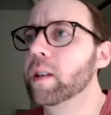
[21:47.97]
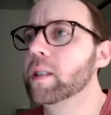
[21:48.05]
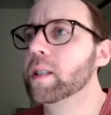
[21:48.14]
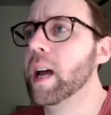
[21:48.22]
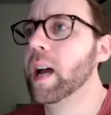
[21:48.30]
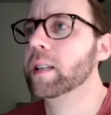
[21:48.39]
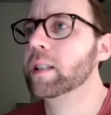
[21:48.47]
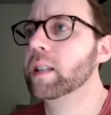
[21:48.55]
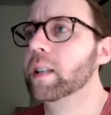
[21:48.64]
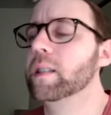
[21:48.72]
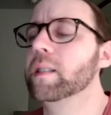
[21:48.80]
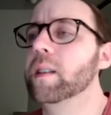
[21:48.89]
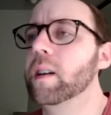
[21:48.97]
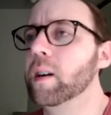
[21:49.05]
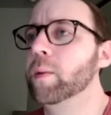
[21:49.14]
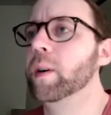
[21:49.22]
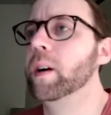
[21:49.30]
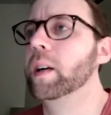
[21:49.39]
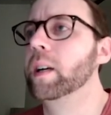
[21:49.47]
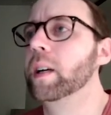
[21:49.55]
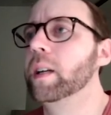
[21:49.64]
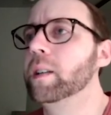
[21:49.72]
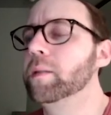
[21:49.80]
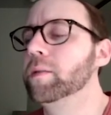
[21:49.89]
tactic I saw where I
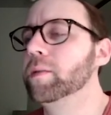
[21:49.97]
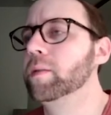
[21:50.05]
kind of